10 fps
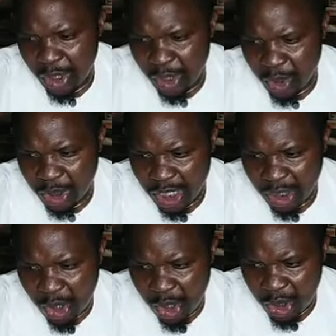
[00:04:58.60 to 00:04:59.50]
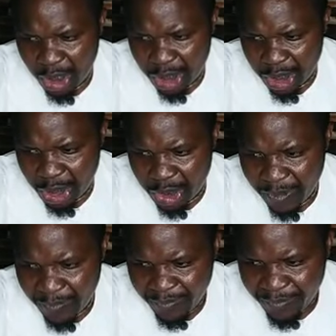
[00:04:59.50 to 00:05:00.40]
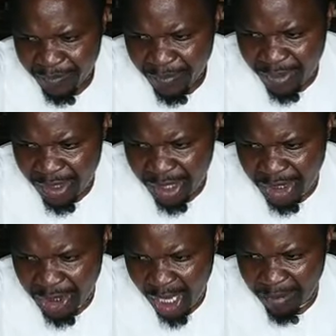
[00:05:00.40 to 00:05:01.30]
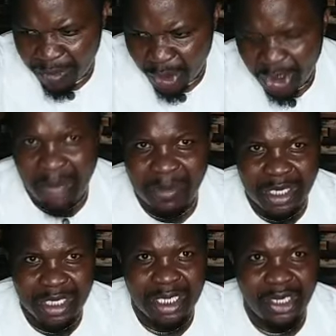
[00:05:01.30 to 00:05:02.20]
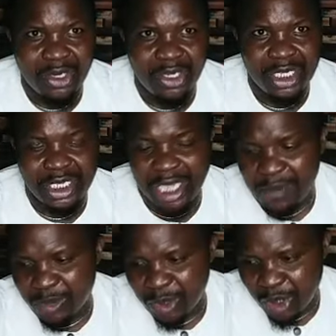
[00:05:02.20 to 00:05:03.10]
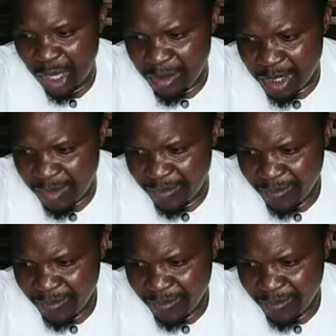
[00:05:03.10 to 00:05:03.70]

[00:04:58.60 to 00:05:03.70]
we know that God is is up to something. The Lord is up to something.